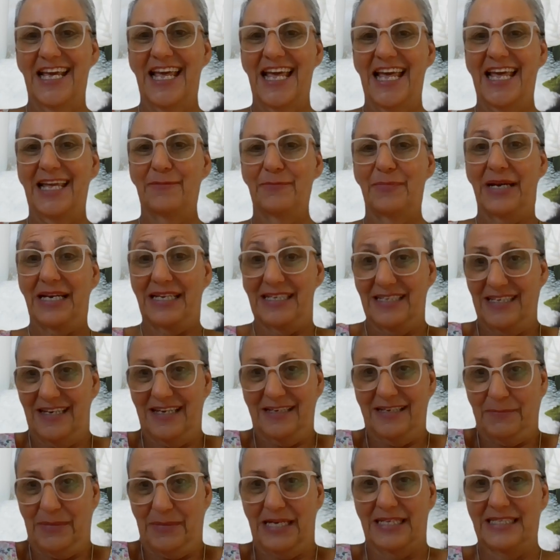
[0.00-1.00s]
and
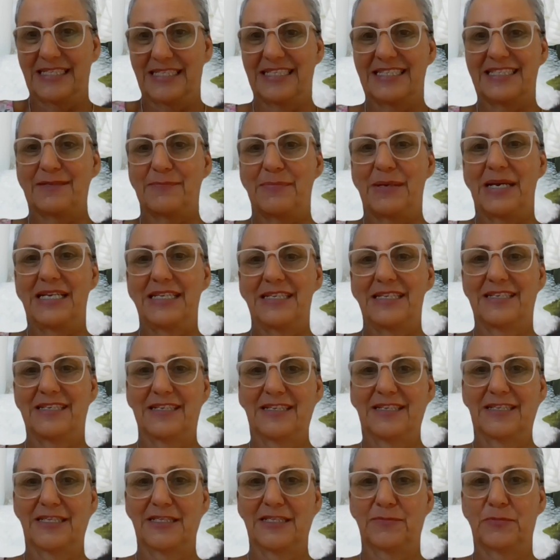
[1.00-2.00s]
participating
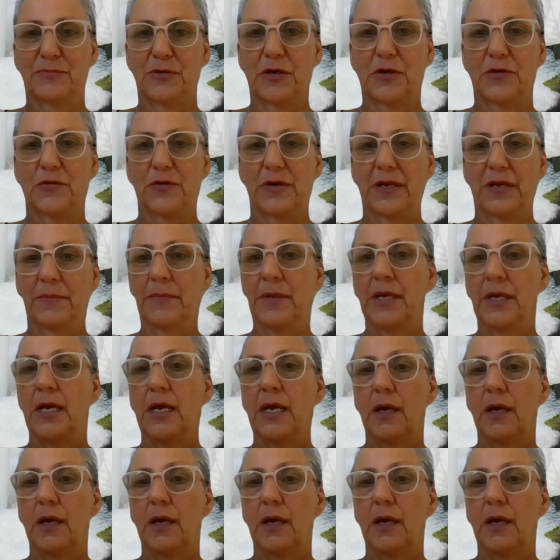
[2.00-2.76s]
in this program.